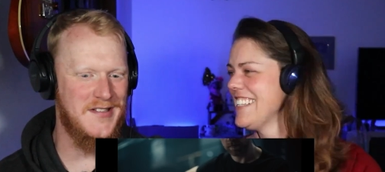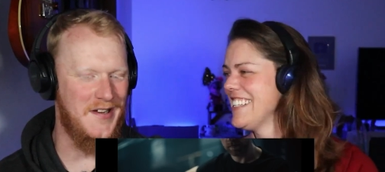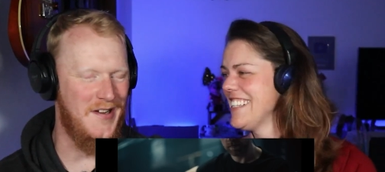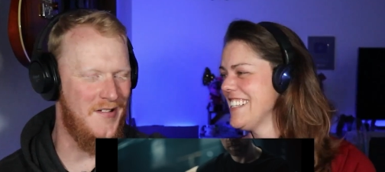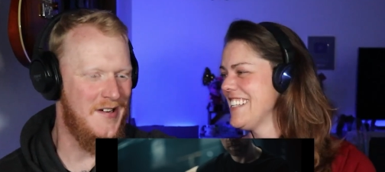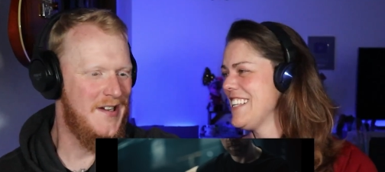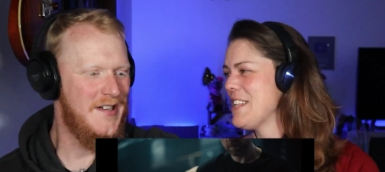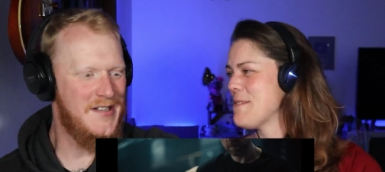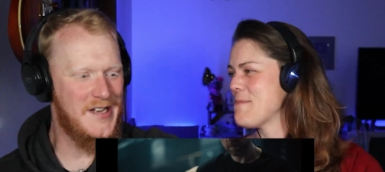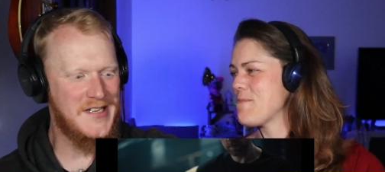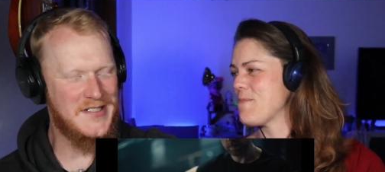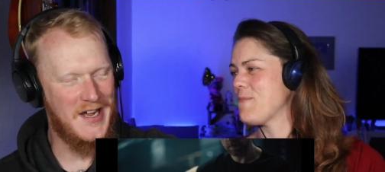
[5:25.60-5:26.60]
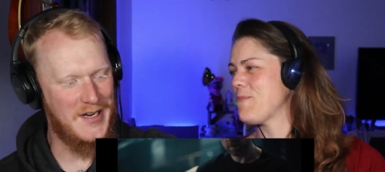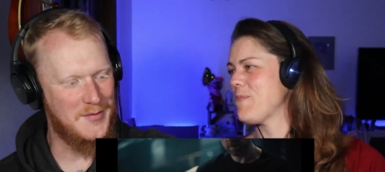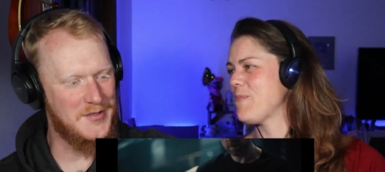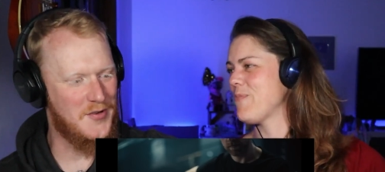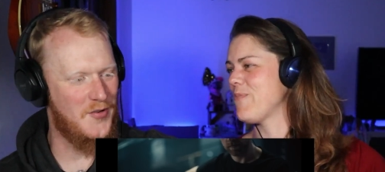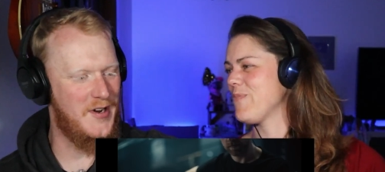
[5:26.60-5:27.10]
Speaker 1: You know, last night
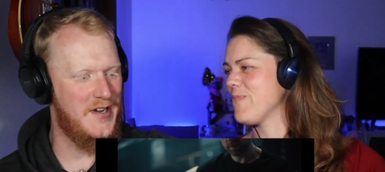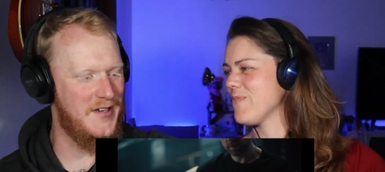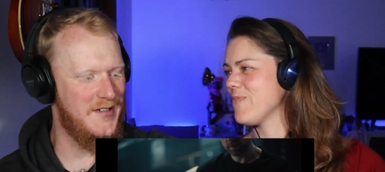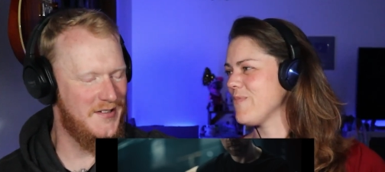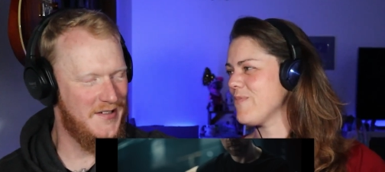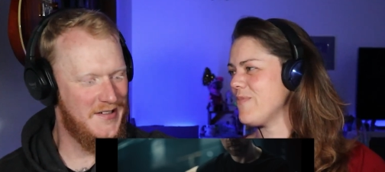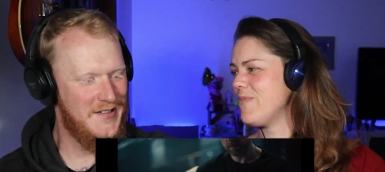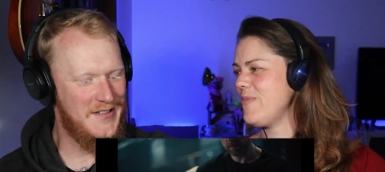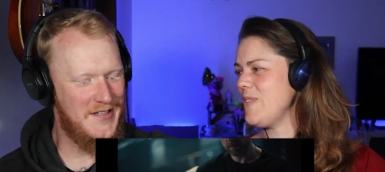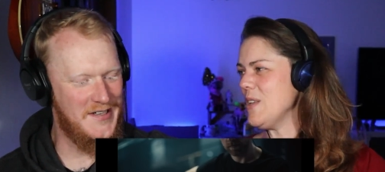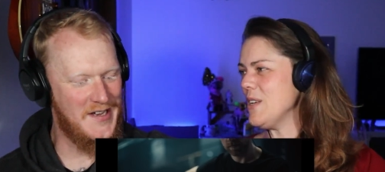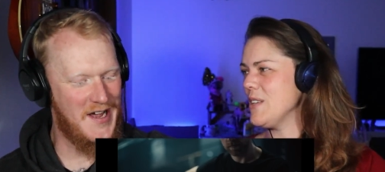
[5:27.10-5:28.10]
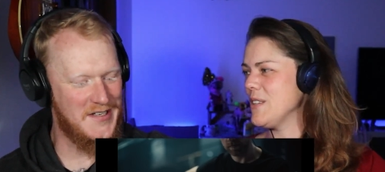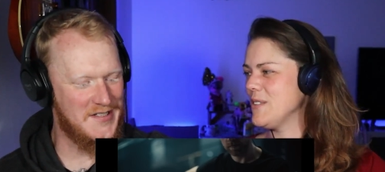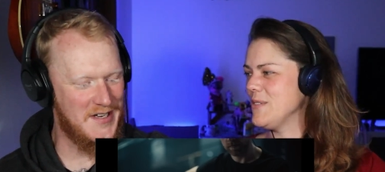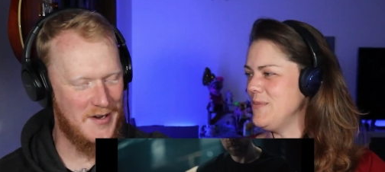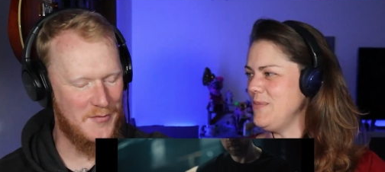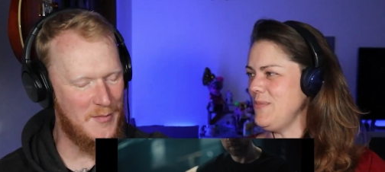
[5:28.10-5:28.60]
was great in
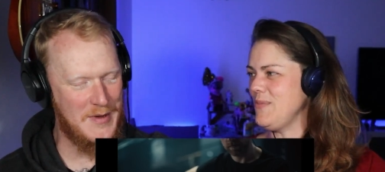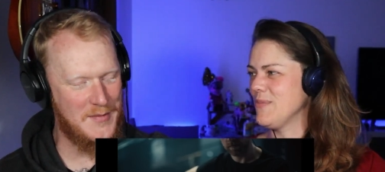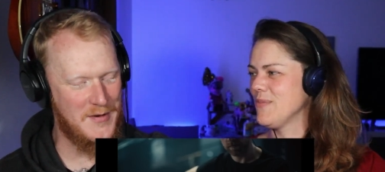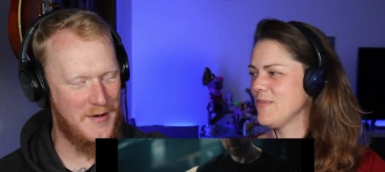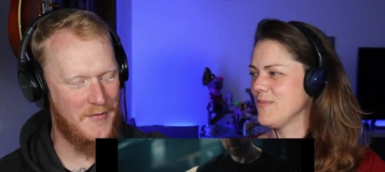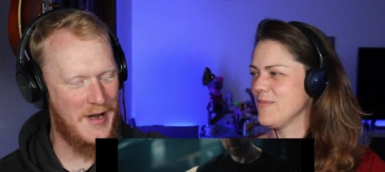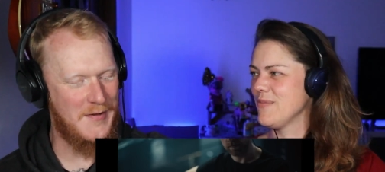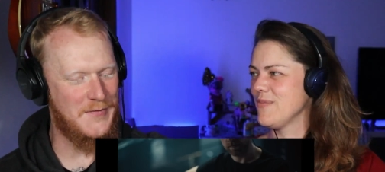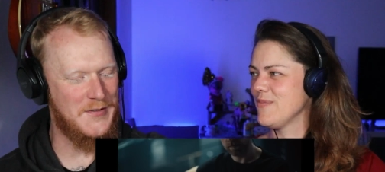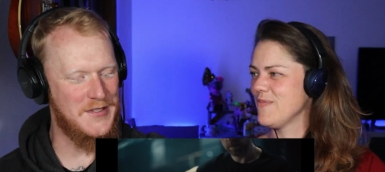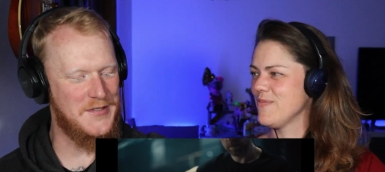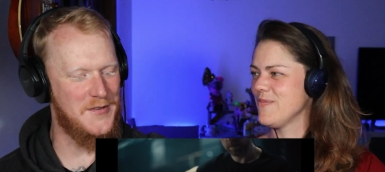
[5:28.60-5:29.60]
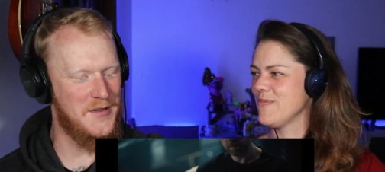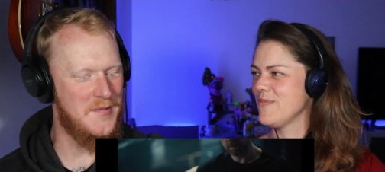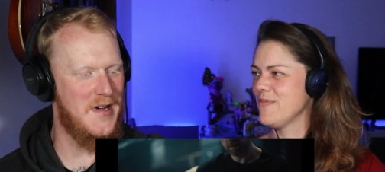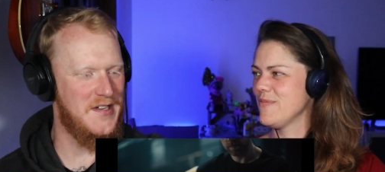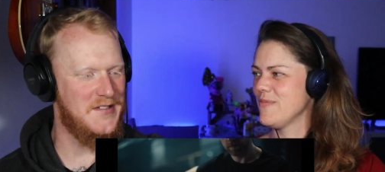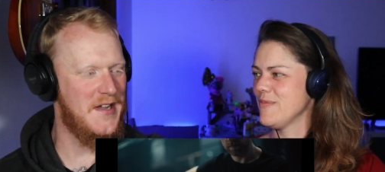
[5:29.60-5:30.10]
hindsight, we're maybe not right for each other,
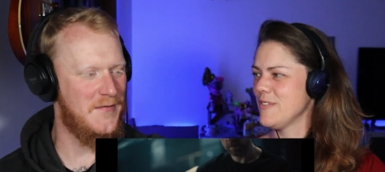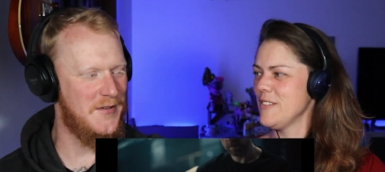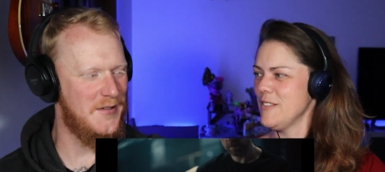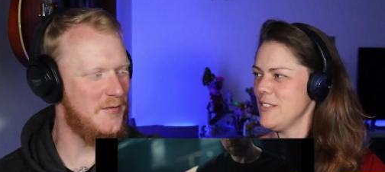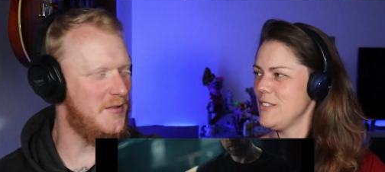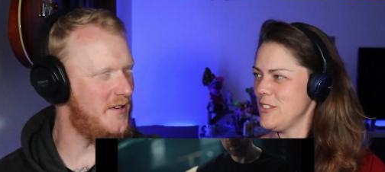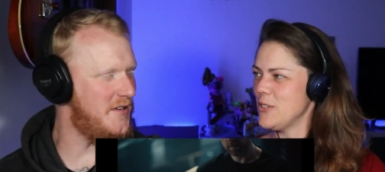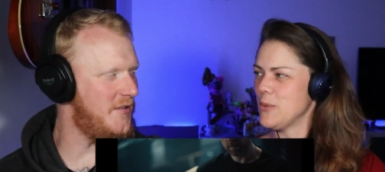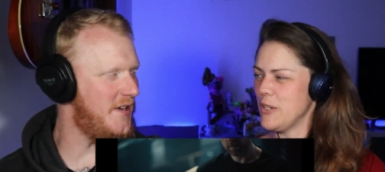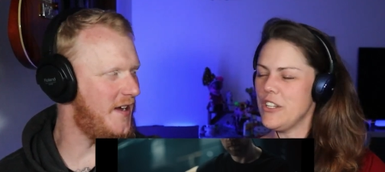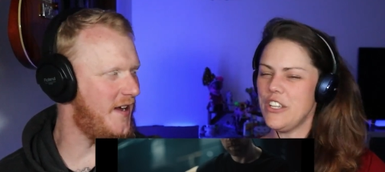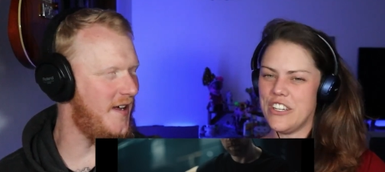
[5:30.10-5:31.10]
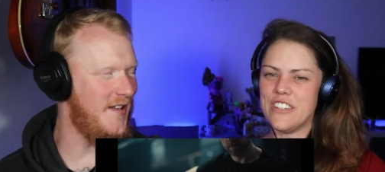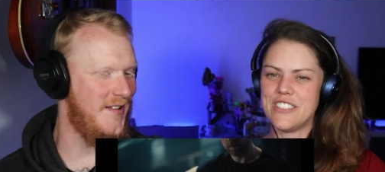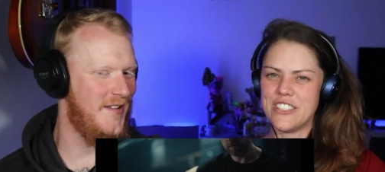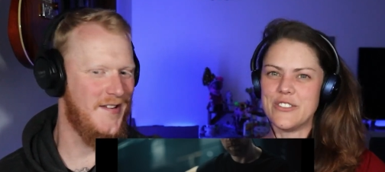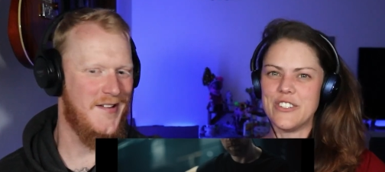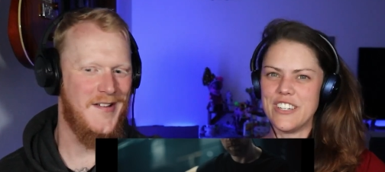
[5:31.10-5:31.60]
but I definitely want still to do want it again. you.
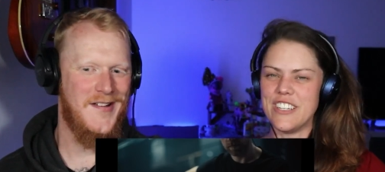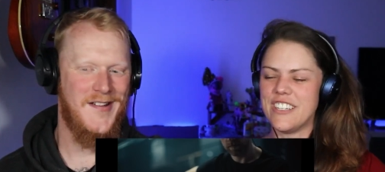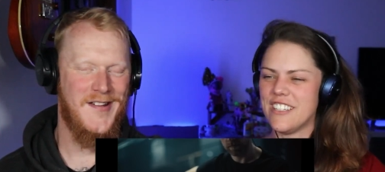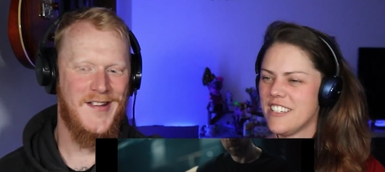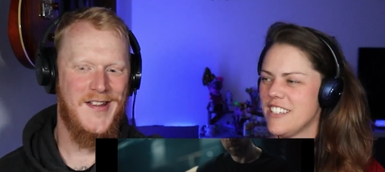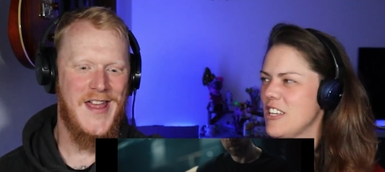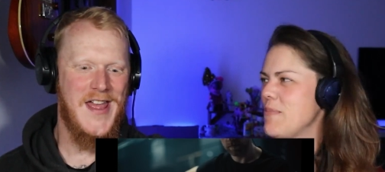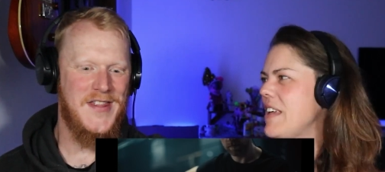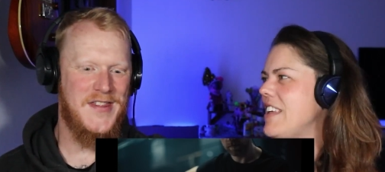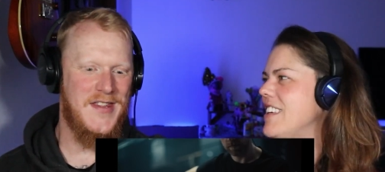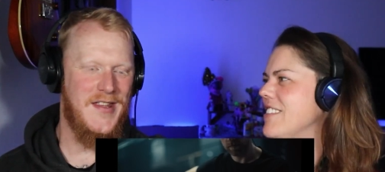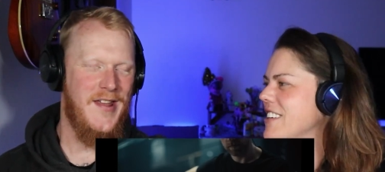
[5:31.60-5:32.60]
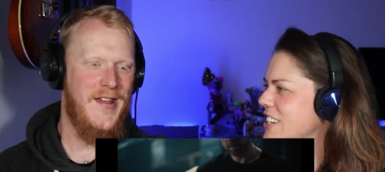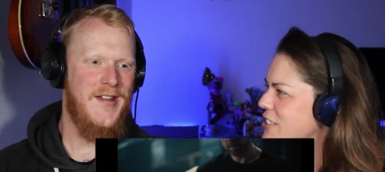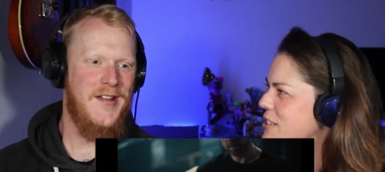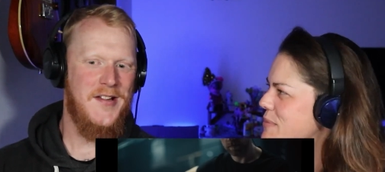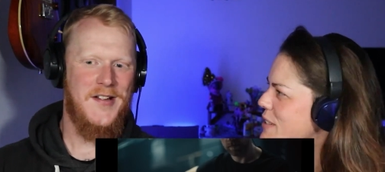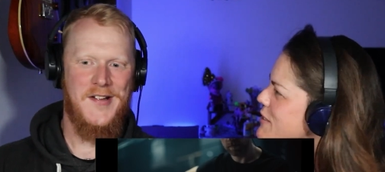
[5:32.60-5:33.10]
Still
Speaker 2: want you. And make you uh,
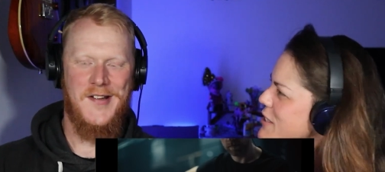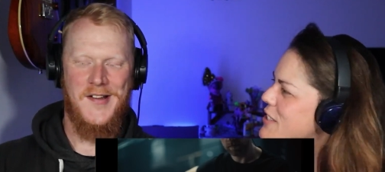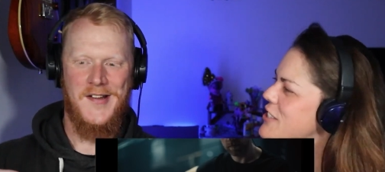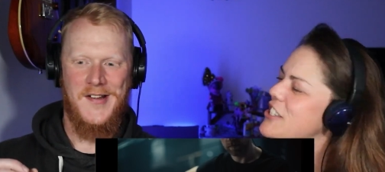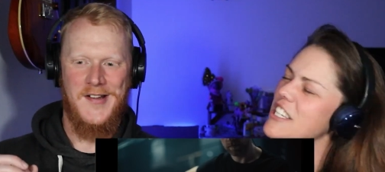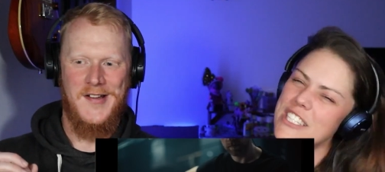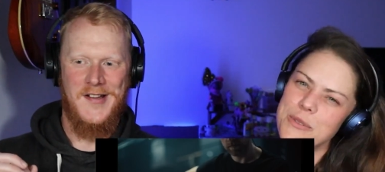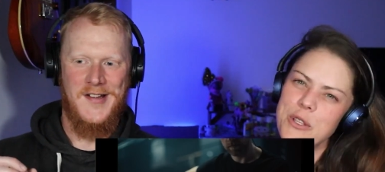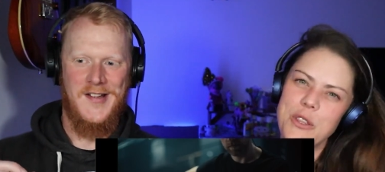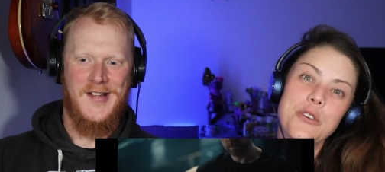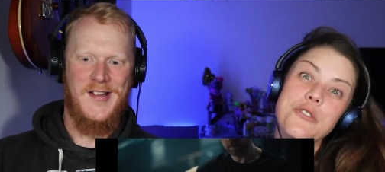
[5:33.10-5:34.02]
grip the, the sheets with your